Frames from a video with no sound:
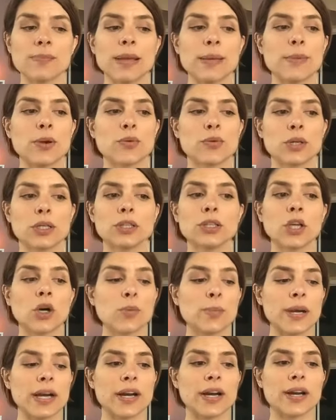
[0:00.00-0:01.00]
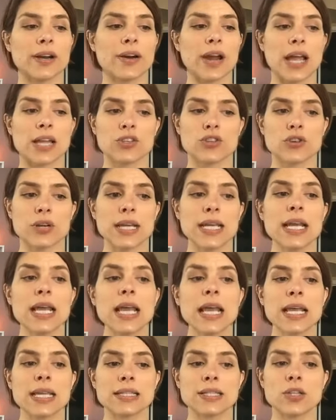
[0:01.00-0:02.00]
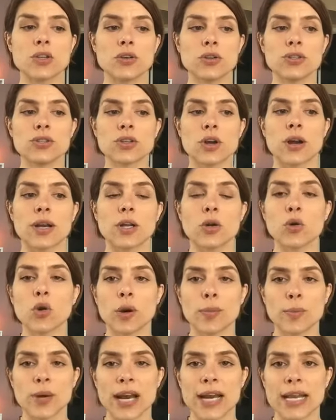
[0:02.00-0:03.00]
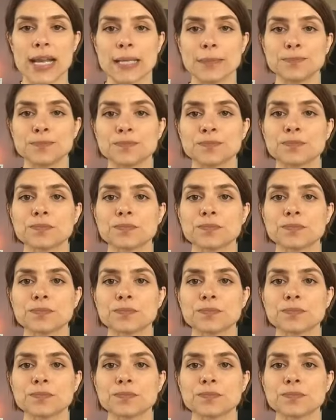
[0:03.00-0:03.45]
maybe a real low barrier entry, so you could start incorporating